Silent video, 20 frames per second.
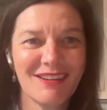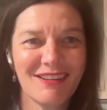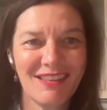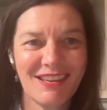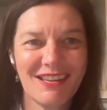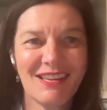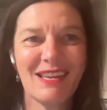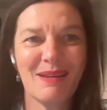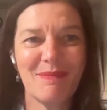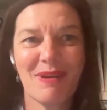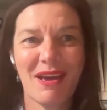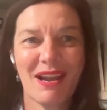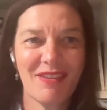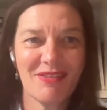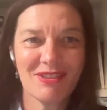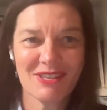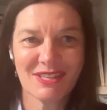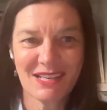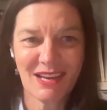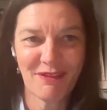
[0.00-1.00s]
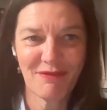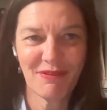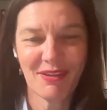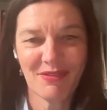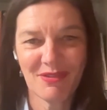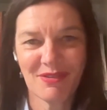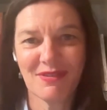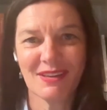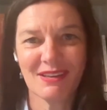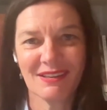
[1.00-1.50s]
thinking about other stuff
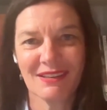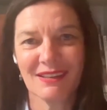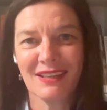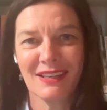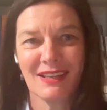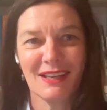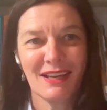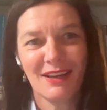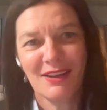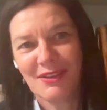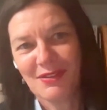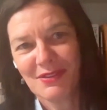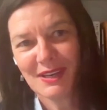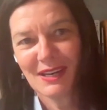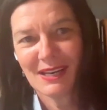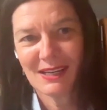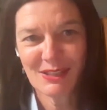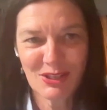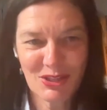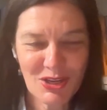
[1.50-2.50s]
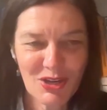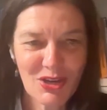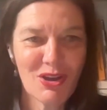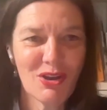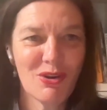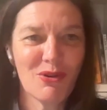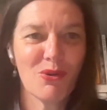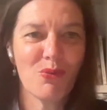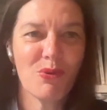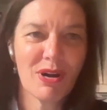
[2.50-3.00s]
other than the next
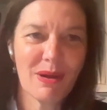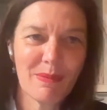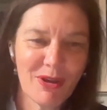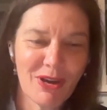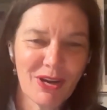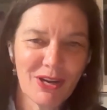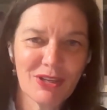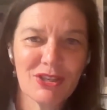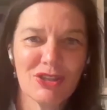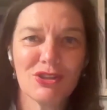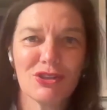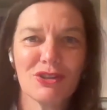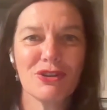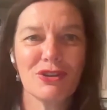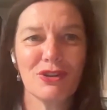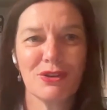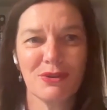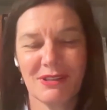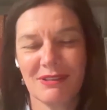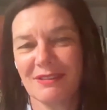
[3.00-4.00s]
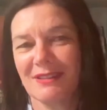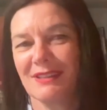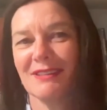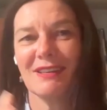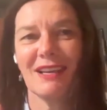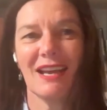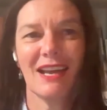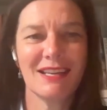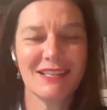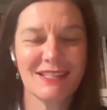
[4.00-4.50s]
turn or what I'm going to do.
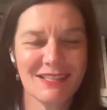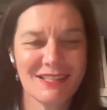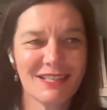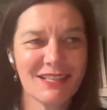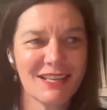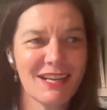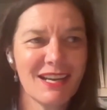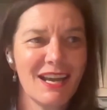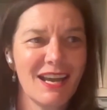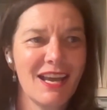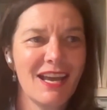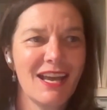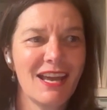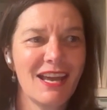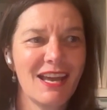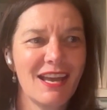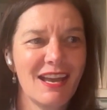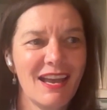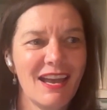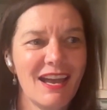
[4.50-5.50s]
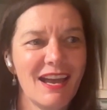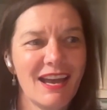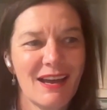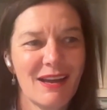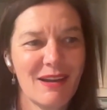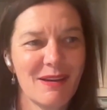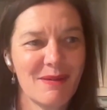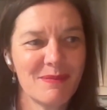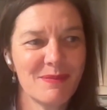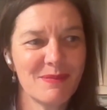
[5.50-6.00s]
And
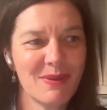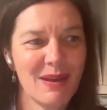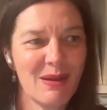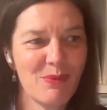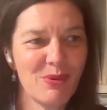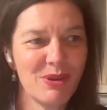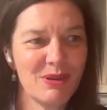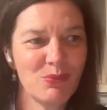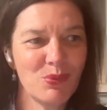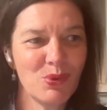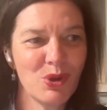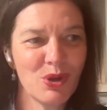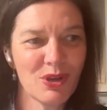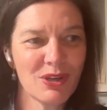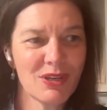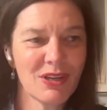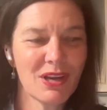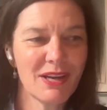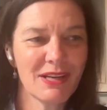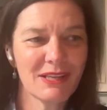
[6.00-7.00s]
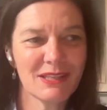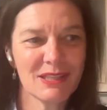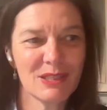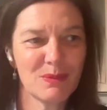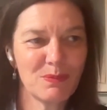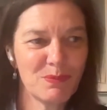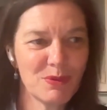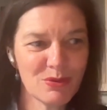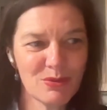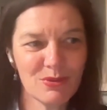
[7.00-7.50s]
when work kind of
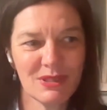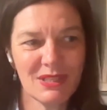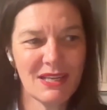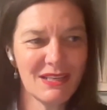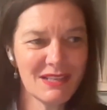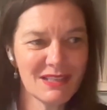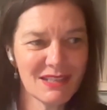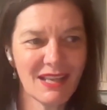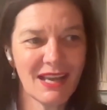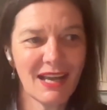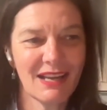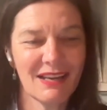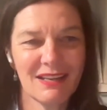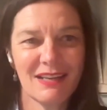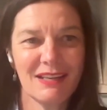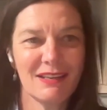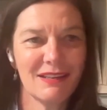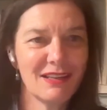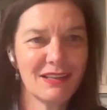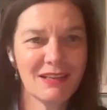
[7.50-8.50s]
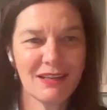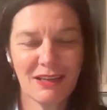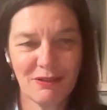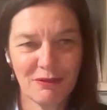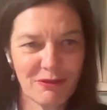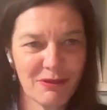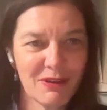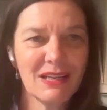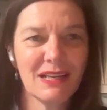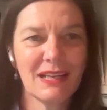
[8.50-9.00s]
spills into that, it can
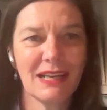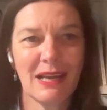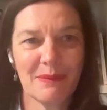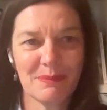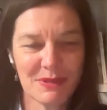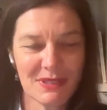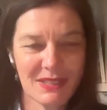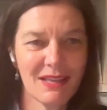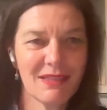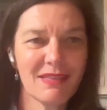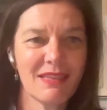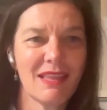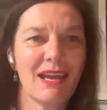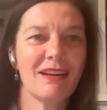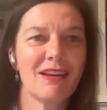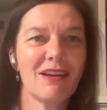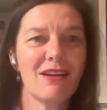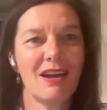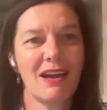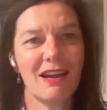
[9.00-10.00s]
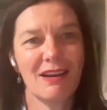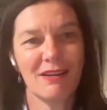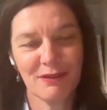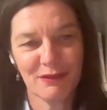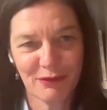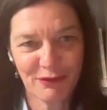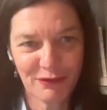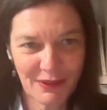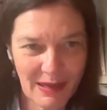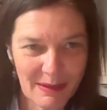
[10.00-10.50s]
really upset that kind
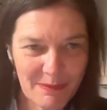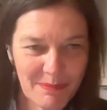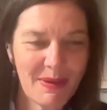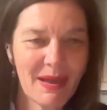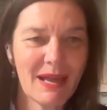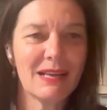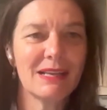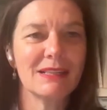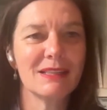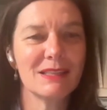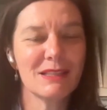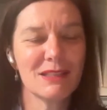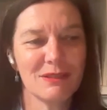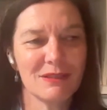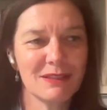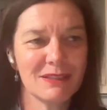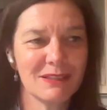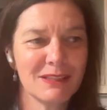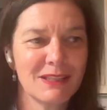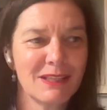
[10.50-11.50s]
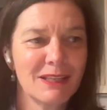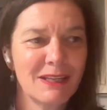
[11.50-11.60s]
of that balance and